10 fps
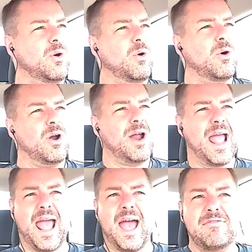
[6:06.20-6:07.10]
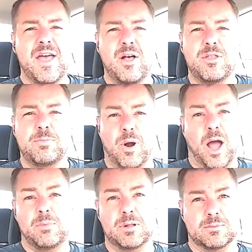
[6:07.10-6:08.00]
or have health
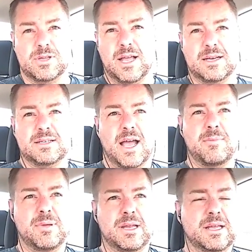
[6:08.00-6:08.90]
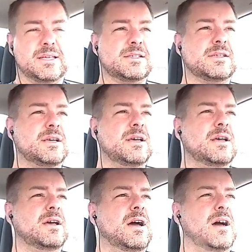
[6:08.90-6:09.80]
problems like diabetes,
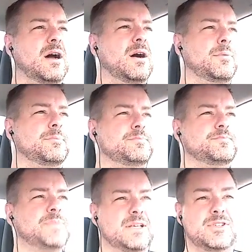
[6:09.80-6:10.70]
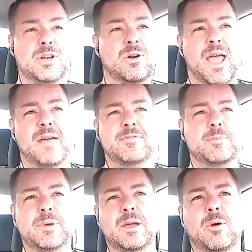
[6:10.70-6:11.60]
because you don't have
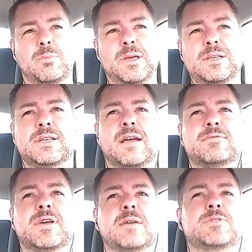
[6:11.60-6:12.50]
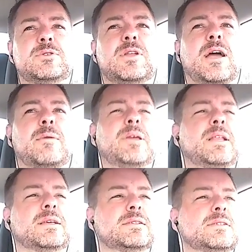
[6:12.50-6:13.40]
to be obese to have type 2
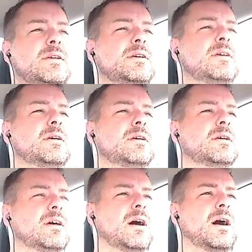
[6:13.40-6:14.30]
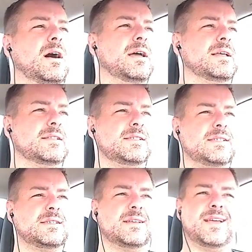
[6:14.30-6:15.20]
diabetes.
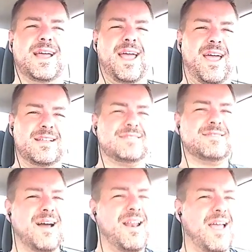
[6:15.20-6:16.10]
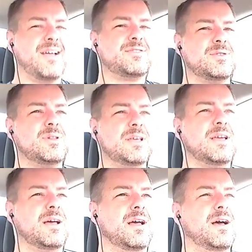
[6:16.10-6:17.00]
It's not actually
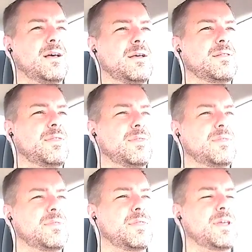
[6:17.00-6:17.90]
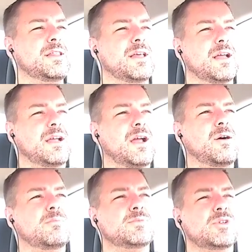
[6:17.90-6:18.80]
a thing that
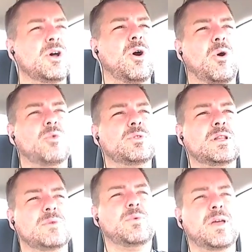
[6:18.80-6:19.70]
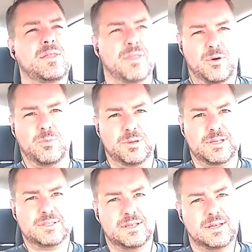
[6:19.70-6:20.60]
comes only with
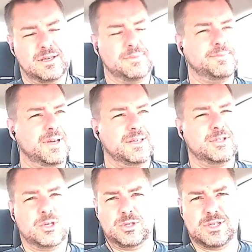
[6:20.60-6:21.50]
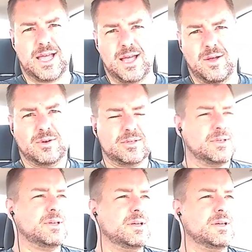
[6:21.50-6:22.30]
obesity, it turns out.